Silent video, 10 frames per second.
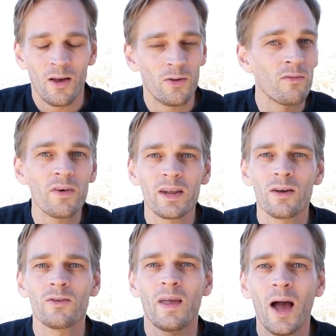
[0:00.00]
your
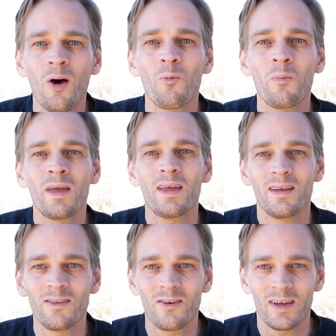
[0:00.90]
videos help me
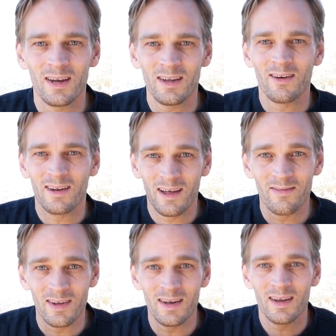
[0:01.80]
enjoy India and
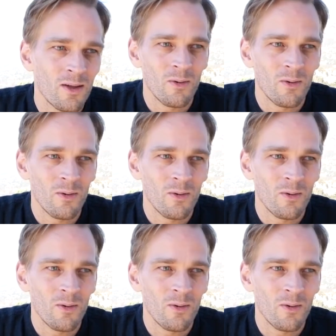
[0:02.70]
love India.